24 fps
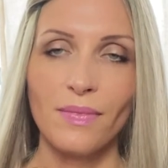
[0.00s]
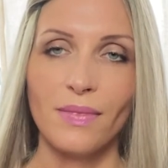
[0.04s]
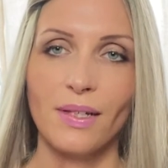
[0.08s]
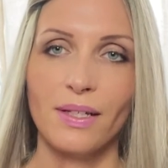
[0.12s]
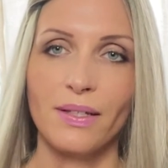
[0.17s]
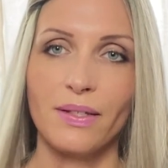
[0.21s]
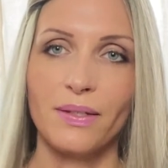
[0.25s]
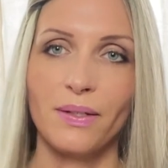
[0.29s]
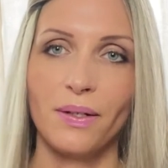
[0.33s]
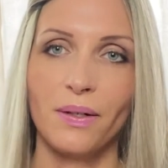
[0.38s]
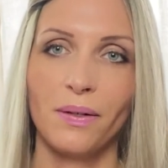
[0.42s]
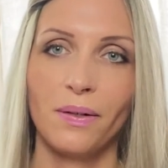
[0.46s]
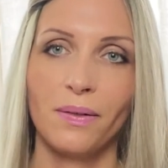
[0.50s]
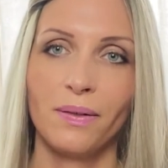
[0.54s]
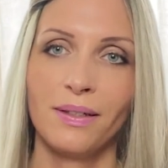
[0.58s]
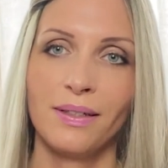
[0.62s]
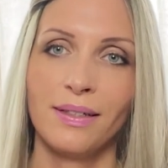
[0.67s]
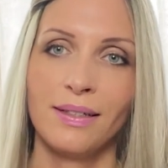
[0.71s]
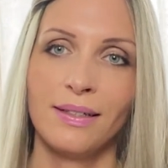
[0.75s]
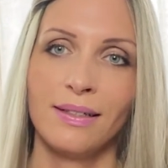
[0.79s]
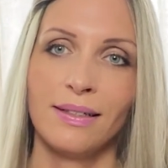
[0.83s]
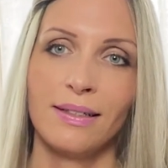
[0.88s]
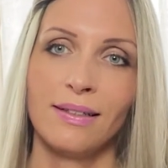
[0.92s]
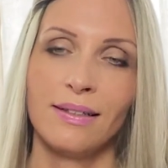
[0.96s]
So
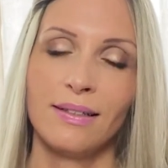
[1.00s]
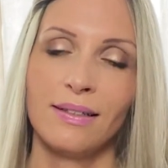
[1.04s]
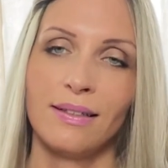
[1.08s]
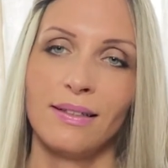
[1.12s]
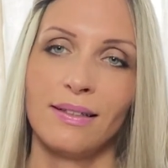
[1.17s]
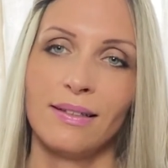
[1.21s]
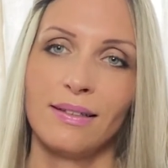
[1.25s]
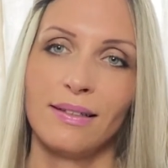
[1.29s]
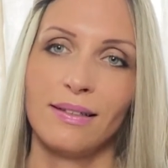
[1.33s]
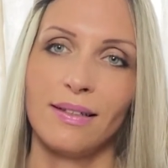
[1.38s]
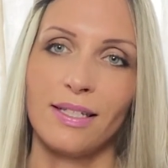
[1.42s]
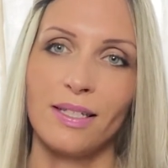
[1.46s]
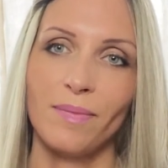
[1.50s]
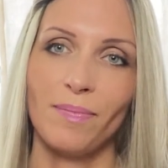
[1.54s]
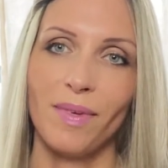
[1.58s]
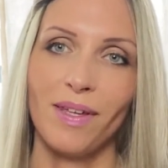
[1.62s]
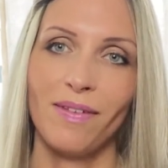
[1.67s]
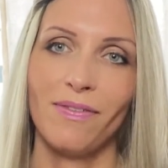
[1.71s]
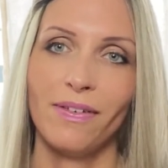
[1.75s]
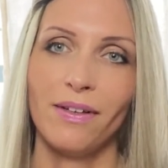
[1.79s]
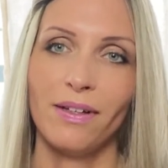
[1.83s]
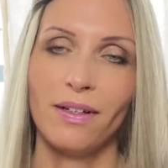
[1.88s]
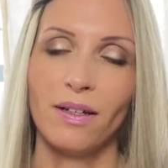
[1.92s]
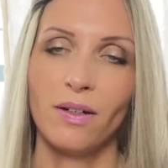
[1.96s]
this may
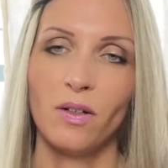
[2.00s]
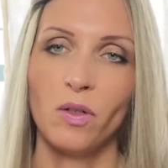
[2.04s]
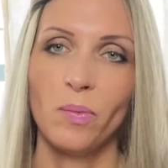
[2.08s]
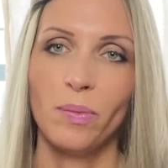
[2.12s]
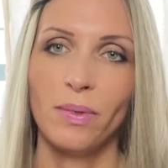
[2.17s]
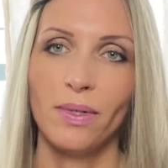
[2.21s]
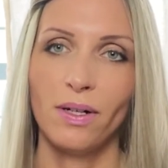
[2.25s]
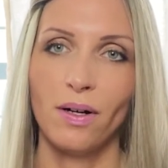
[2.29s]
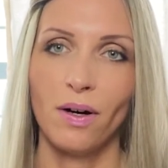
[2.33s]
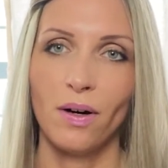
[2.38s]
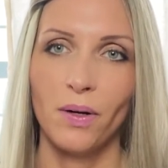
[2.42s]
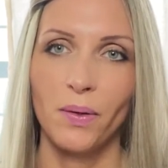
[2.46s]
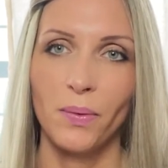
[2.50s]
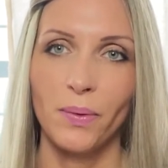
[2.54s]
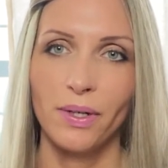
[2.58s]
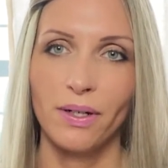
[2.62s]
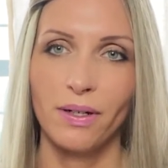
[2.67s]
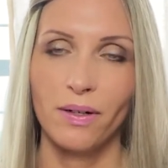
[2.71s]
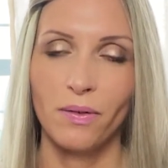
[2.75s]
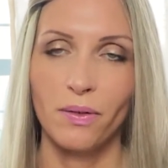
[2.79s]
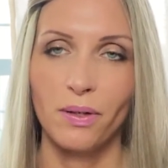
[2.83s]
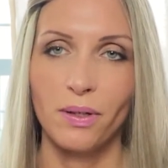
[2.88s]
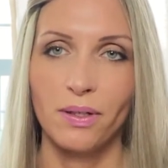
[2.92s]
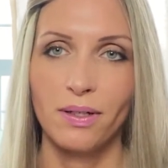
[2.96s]
feel a little bit awkward
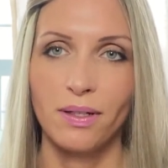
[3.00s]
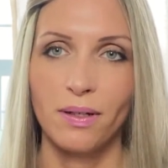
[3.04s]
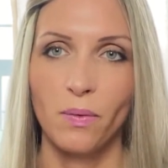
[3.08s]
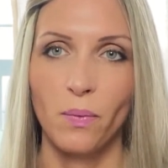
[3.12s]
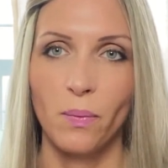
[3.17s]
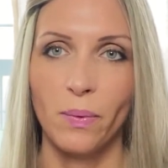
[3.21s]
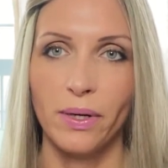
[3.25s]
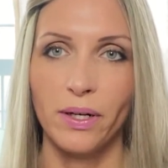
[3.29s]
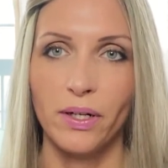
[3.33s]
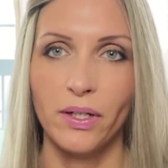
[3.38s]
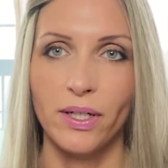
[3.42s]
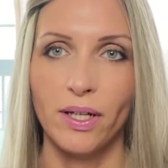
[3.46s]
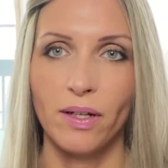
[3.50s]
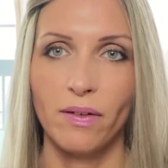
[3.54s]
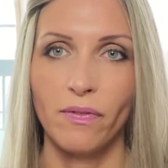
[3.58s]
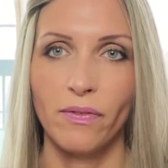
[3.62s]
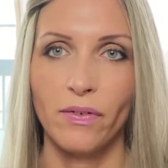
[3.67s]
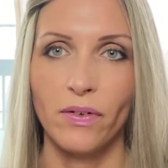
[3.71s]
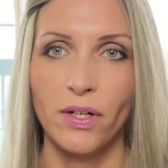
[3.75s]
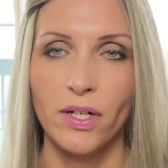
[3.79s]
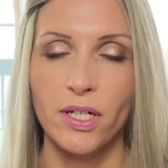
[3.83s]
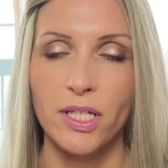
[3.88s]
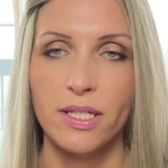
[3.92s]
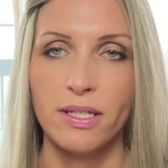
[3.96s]
or weird at
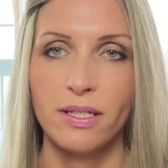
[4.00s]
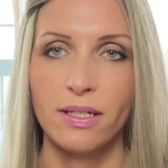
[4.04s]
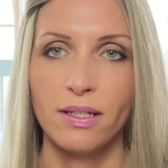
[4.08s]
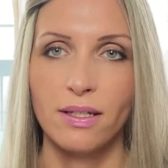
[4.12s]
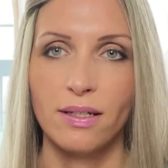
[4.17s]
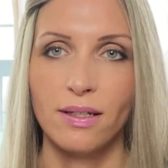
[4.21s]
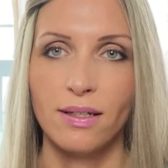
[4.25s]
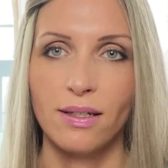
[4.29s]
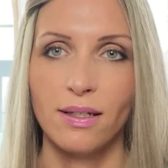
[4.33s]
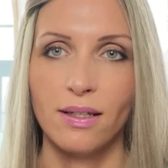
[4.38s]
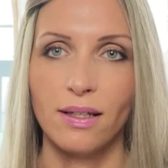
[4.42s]
first,